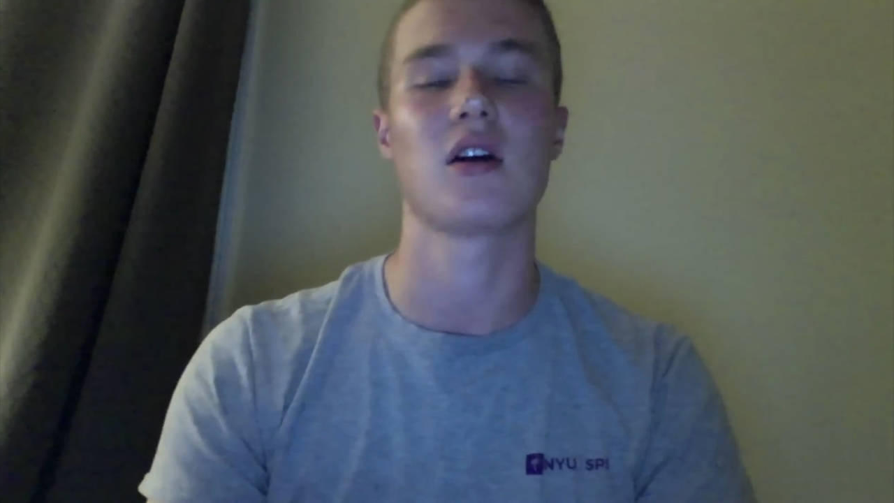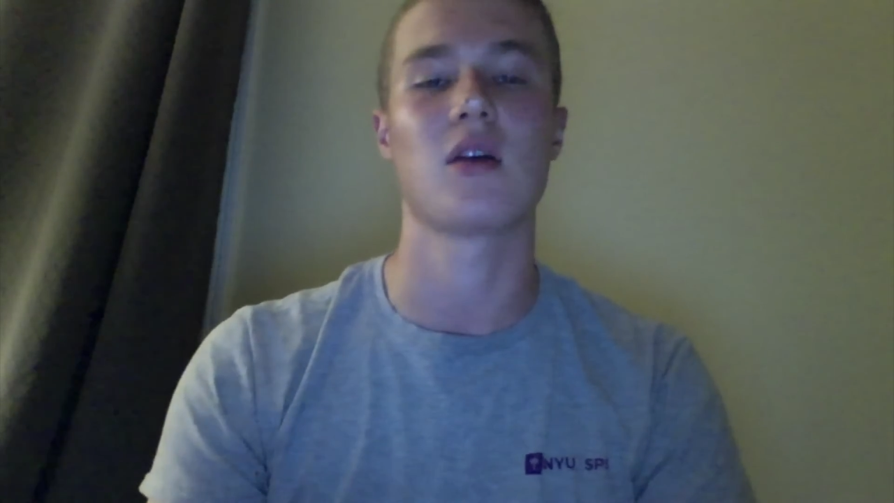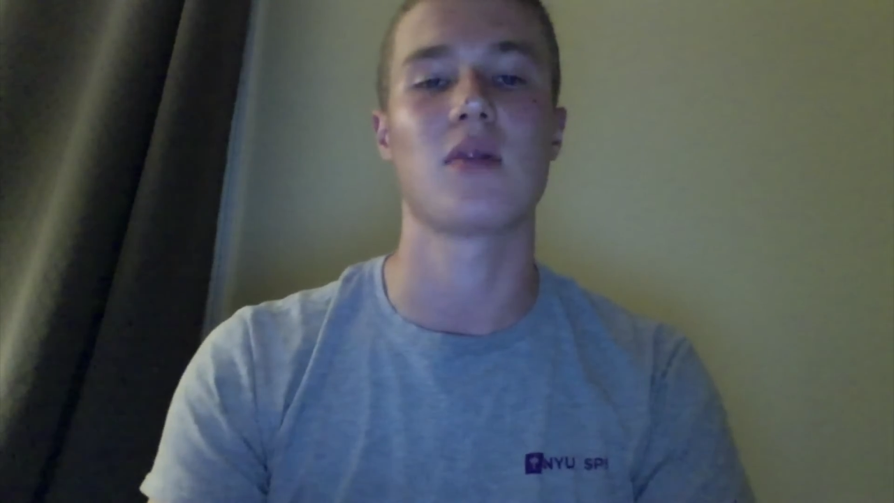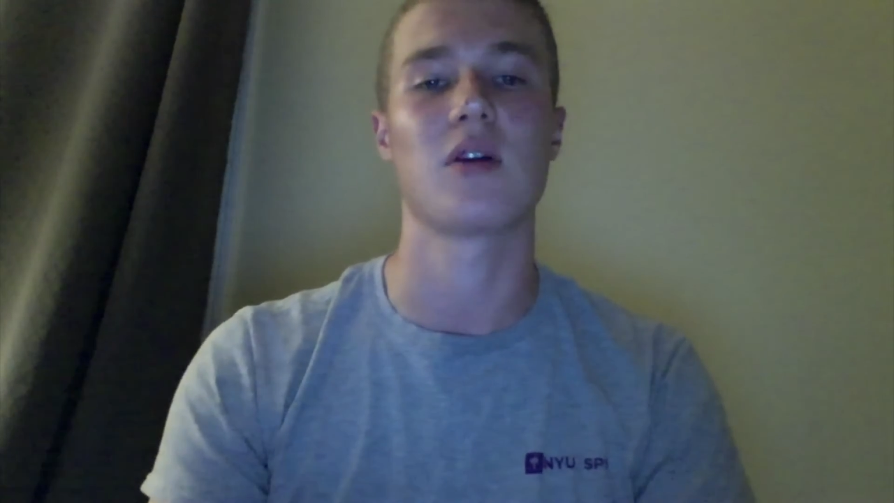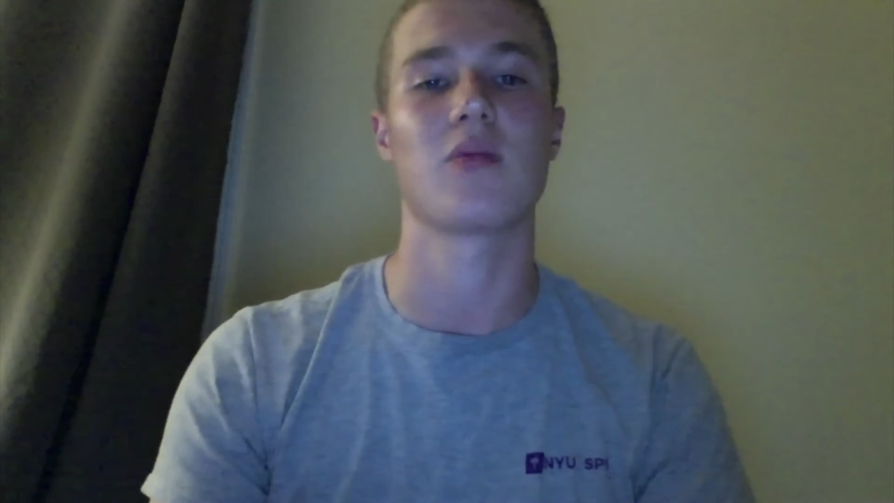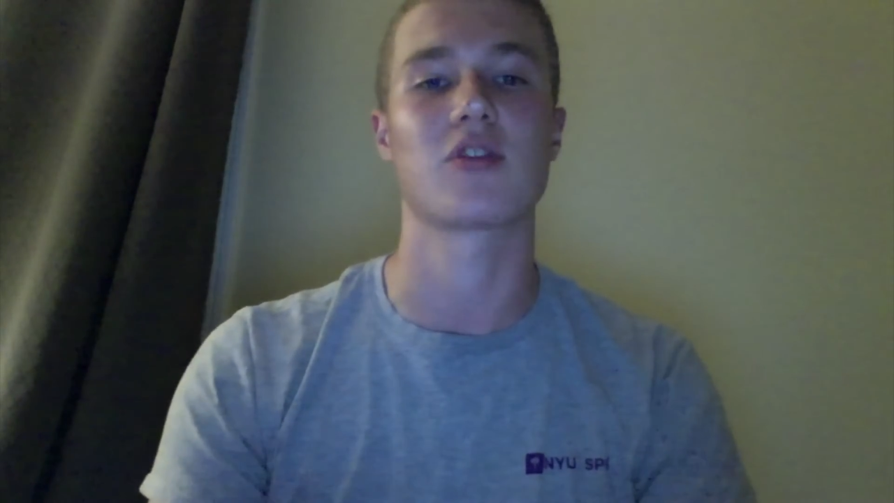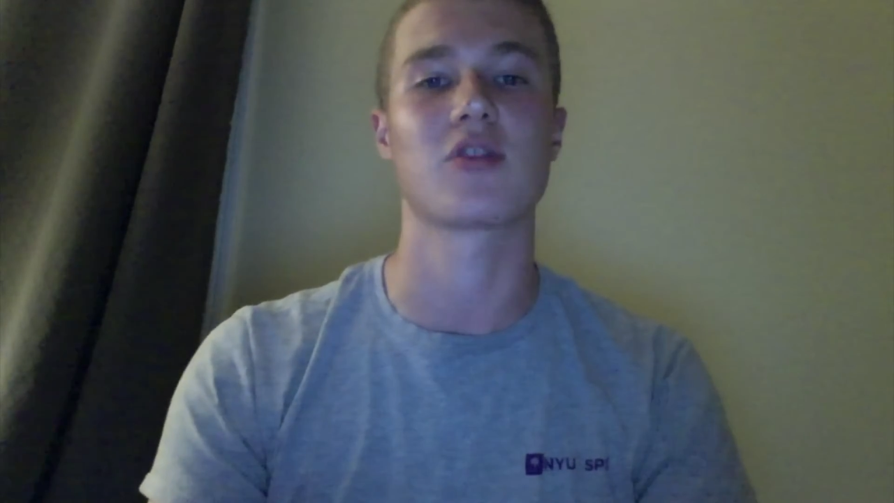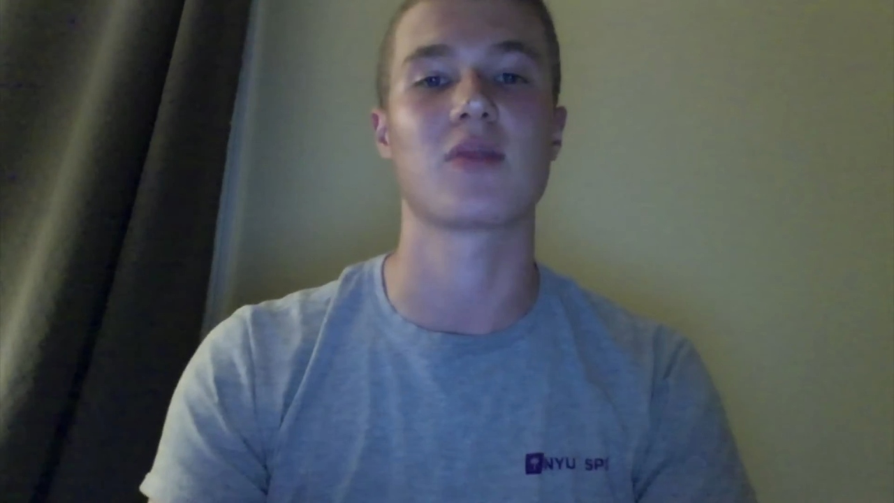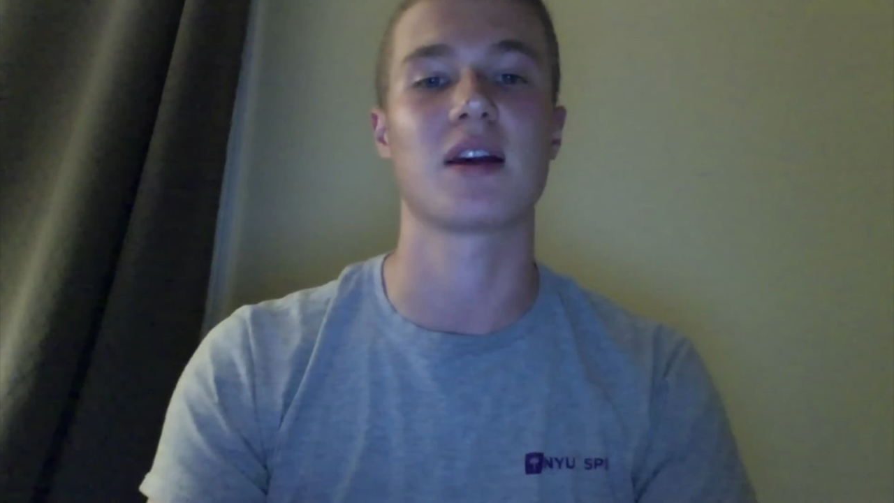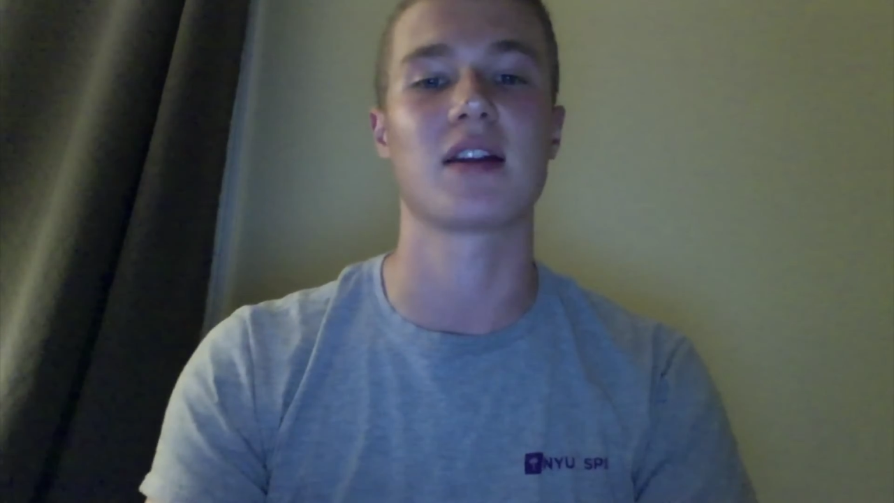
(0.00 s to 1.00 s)
about
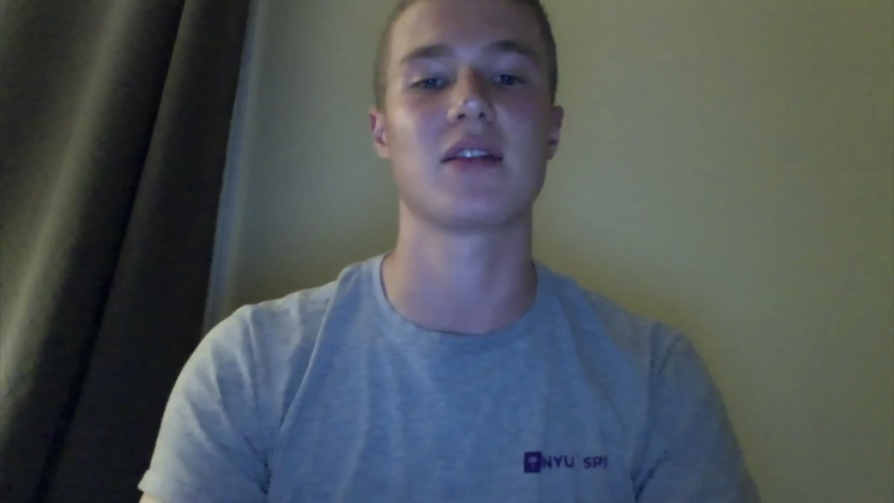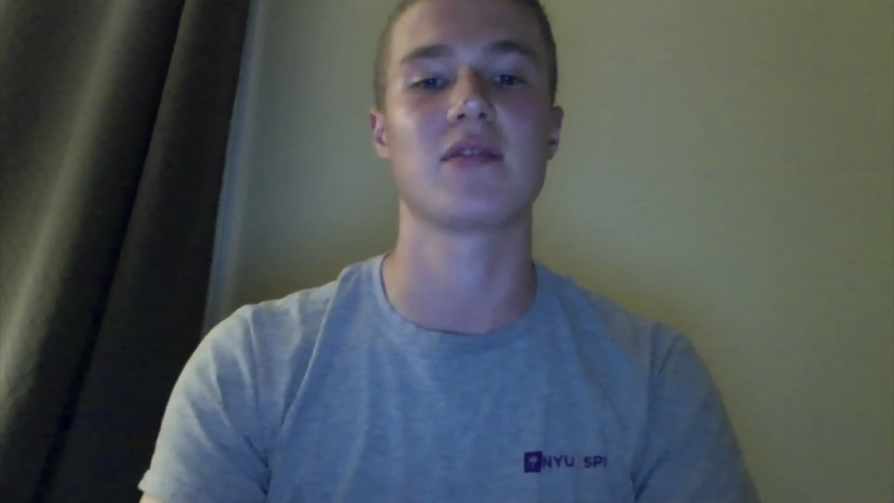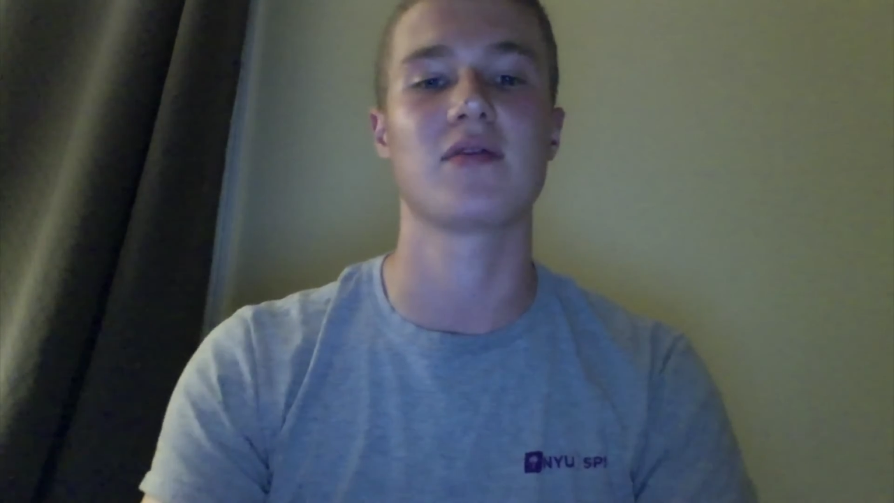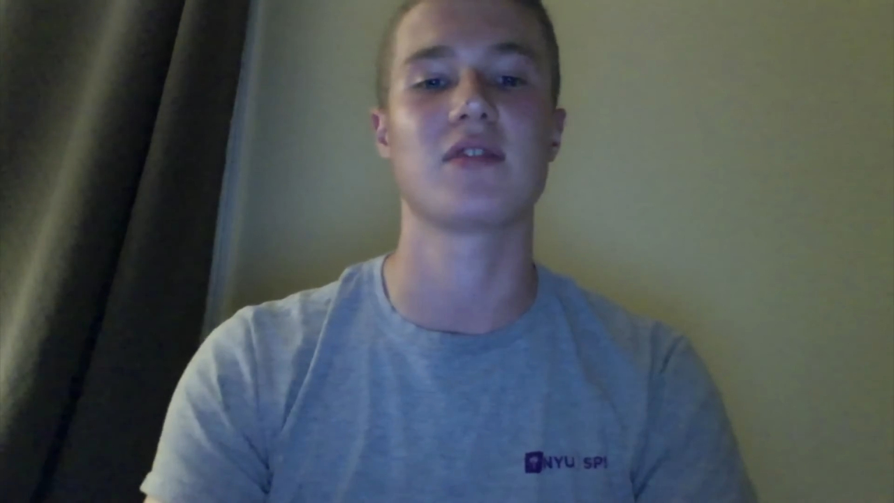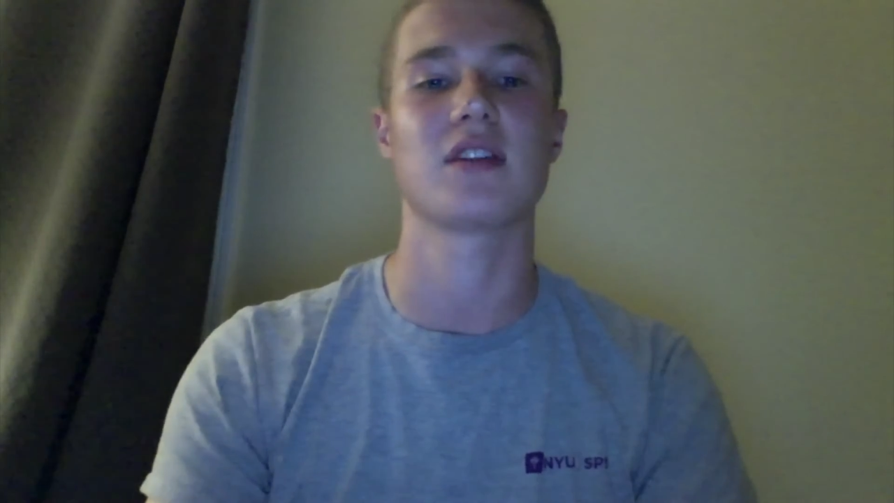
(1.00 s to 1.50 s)
perspectives